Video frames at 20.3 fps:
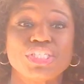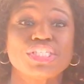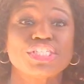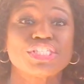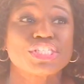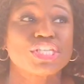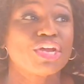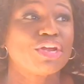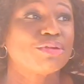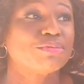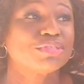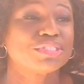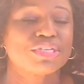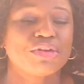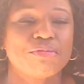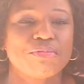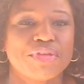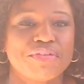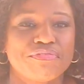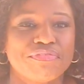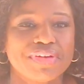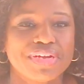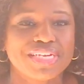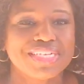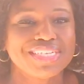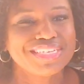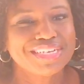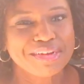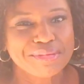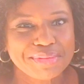We just thought it was going to be
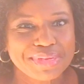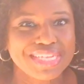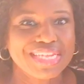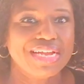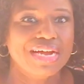fun. You know, we